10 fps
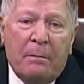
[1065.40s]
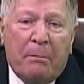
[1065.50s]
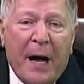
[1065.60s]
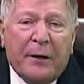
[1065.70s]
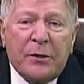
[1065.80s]

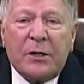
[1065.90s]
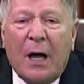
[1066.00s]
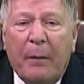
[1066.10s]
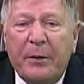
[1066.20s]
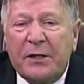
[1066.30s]

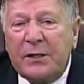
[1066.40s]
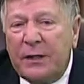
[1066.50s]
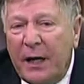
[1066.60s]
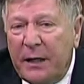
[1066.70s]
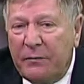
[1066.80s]
Microscopic
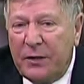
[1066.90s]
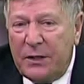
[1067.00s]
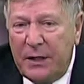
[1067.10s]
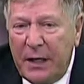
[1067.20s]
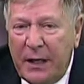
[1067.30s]
study of the
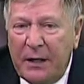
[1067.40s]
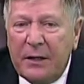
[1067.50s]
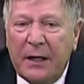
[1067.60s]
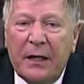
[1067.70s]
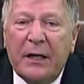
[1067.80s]
teeth
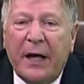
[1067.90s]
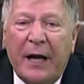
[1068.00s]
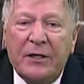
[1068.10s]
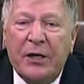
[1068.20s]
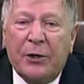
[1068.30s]

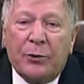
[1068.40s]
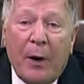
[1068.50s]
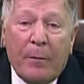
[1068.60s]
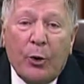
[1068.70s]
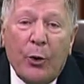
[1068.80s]
indicates he grew
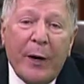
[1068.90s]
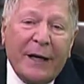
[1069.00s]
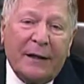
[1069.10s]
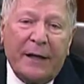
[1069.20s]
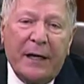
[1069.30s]
up
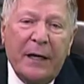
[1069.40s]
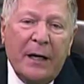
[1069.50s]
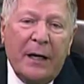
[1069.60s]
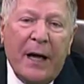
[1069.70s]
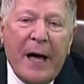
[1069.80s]
quickly
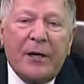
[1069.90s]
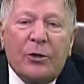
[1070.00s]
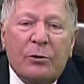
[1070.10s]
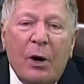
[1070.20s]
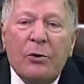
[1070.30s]
at a
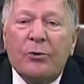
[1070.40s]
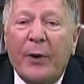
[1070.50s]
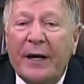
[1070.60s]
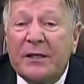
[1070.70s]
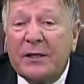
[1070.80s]
growth
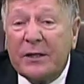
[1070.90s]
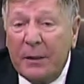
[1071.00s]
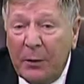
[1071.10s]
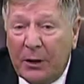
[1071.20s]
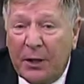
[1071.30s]
rate
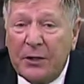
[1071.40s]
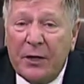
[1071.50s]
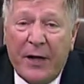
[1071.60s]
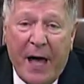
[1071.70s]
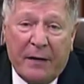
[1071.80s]
similar
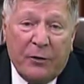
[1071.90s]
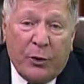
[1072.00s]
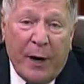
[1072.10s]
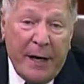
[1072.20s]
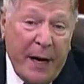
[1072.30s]
to that of
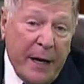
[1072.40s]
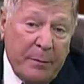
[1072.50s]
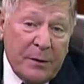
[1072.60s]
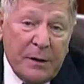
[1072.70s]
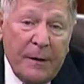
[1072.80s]
great
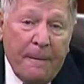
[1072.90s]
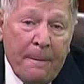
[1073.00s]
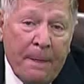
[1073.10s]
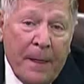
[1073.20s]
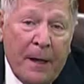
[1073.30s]
apes.
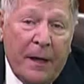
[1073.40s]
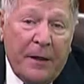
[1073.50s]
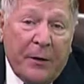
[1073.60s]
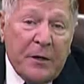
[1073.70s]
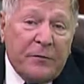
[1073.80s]

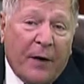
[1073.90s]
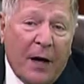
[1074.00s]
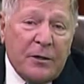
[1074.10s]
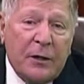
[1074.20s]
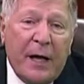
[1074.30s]
There is
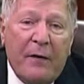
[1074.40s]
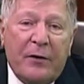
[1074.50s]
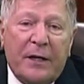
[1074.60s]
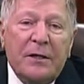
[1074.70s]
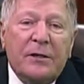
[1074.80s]
fossil
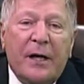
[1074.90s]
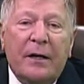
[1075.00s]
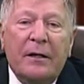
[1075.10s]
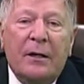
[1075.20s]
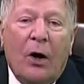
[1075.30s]
evidence
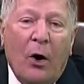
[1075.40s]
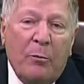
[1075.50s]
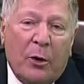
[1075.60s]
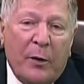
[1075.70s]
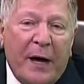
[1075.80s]
that
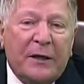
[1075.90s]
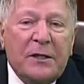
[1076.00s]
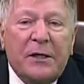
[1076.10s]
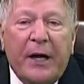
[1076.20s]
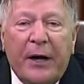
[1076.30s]
Homo
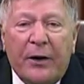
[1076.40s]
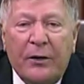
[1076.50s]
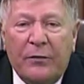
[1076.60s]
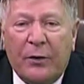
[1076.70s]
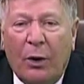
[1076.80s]
erectus
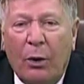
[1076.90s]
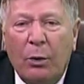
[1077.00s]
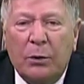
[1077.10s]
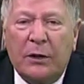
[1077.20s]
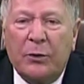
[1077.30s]
cared for
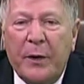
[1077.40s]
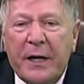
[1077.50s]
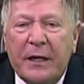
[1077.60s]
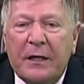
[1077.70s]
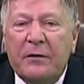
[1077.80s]
old and
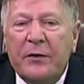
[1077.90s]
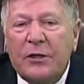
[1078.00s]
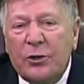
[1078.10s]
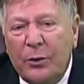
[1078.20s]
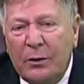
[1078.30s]
weak
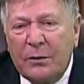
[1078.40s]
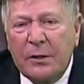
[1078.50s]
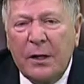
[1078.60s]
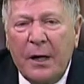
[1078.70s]
individuals.